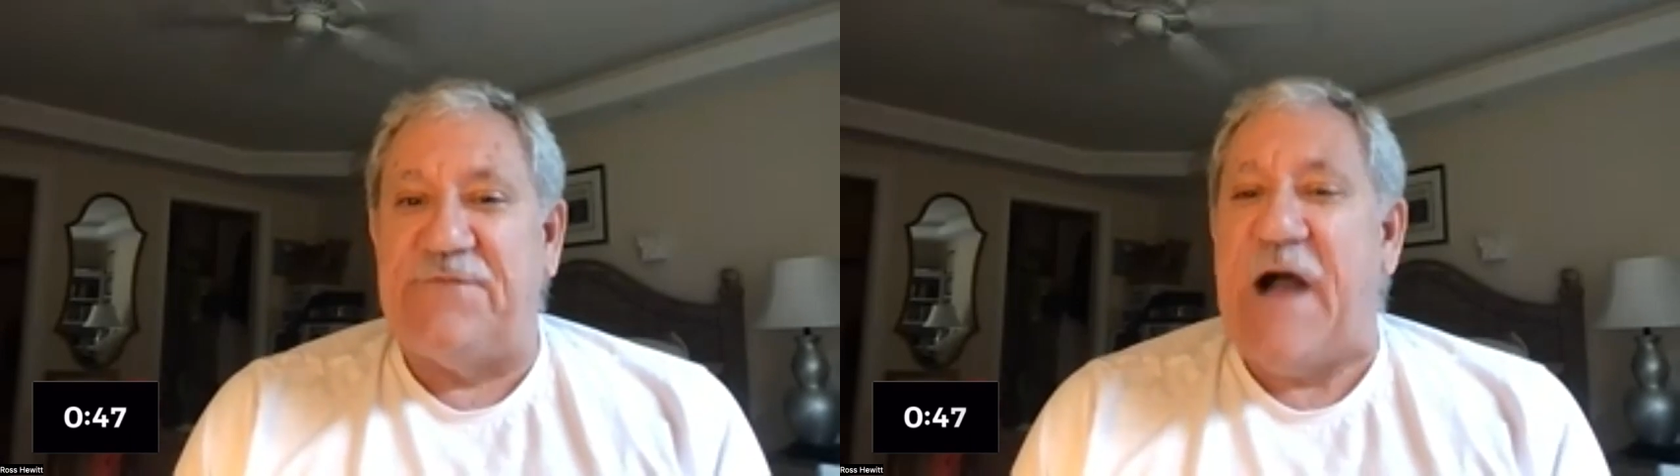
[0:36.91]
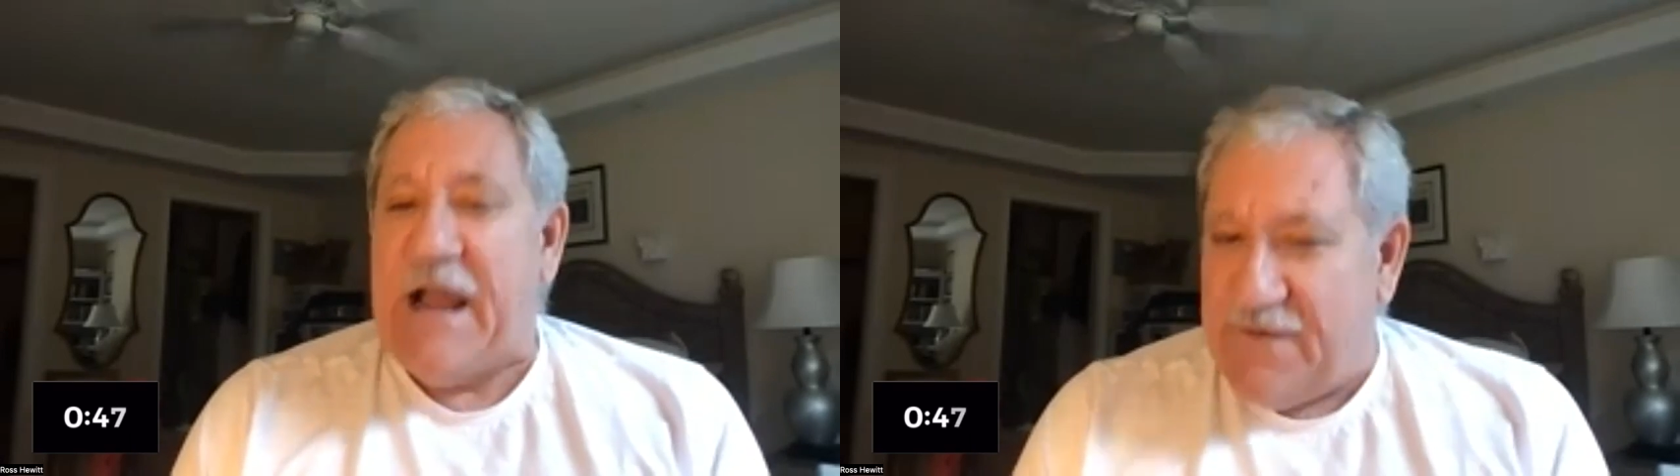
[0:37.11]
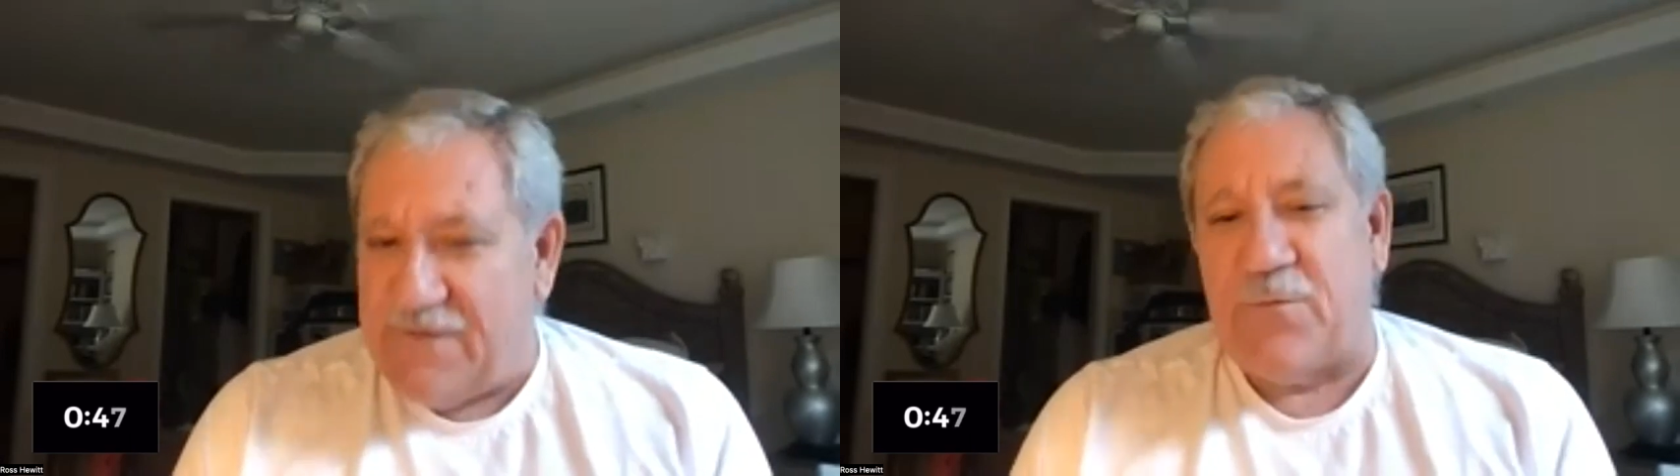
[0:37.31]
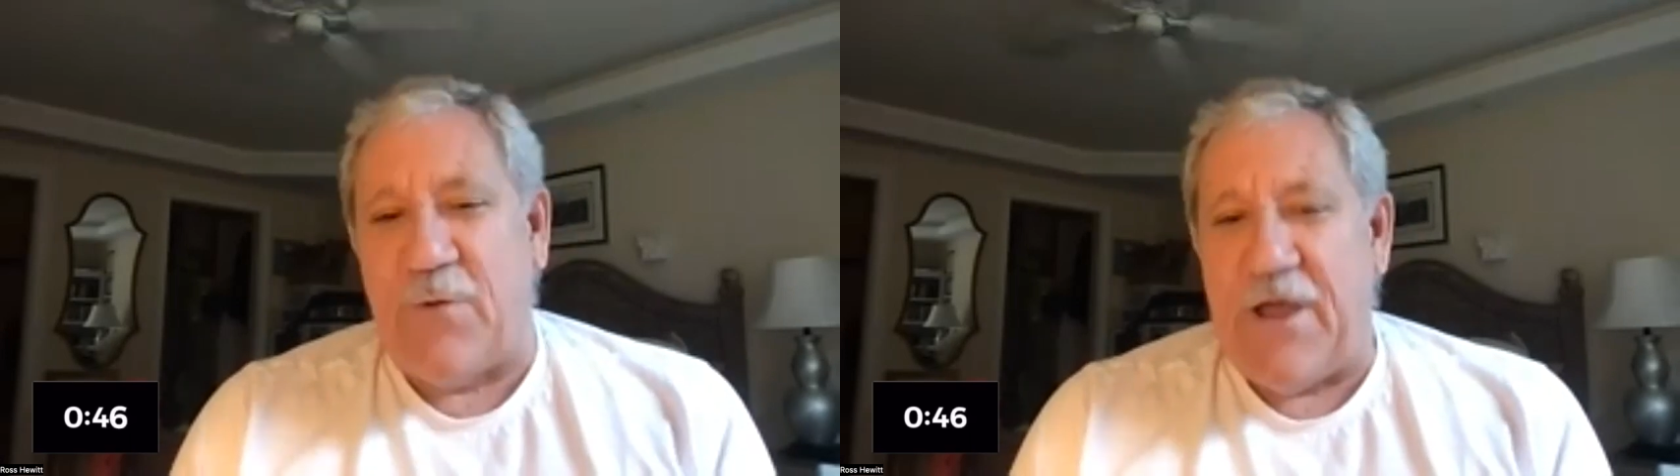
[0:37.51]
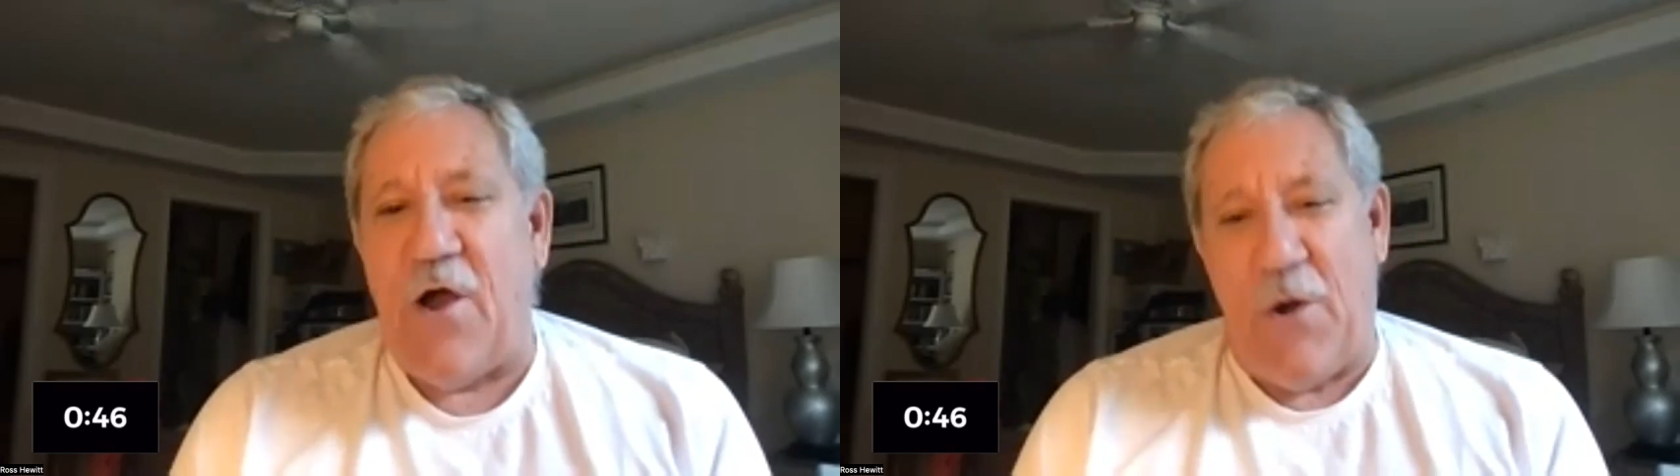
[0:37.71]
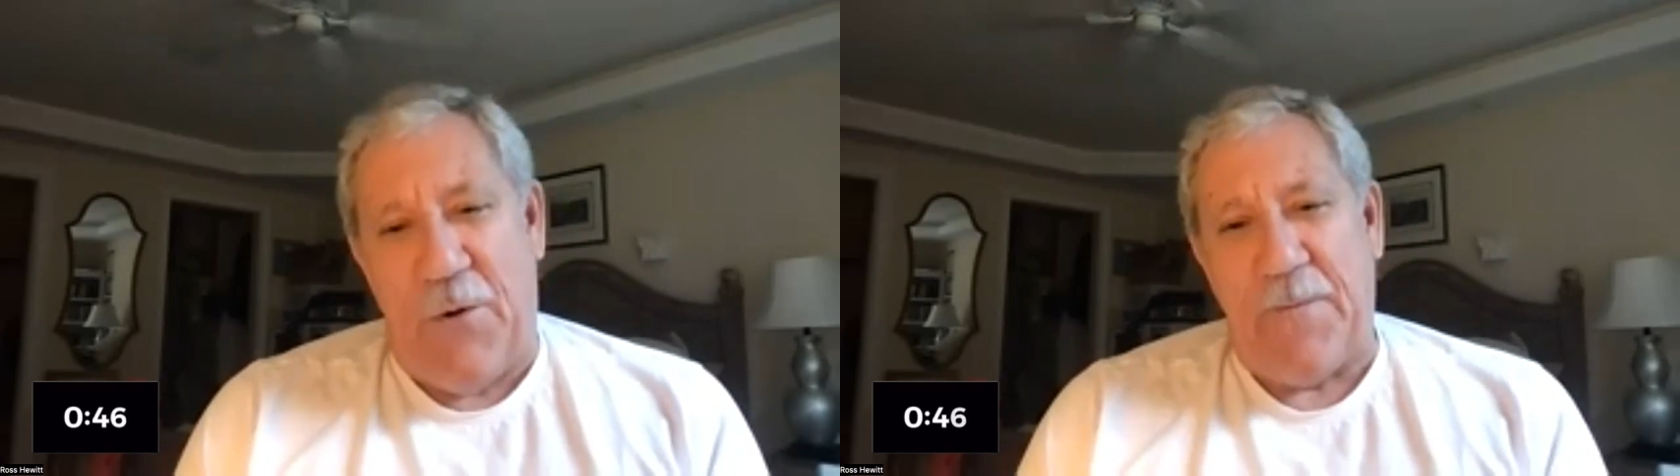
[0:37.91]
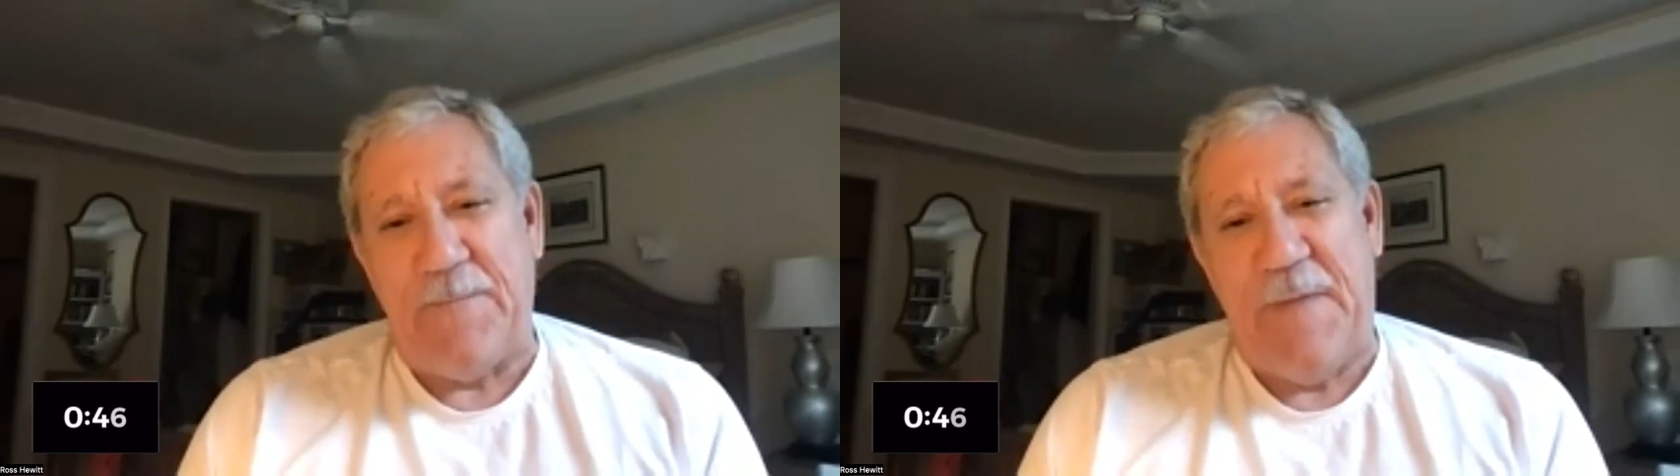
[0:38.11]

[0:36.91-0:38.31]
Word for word: find his way home.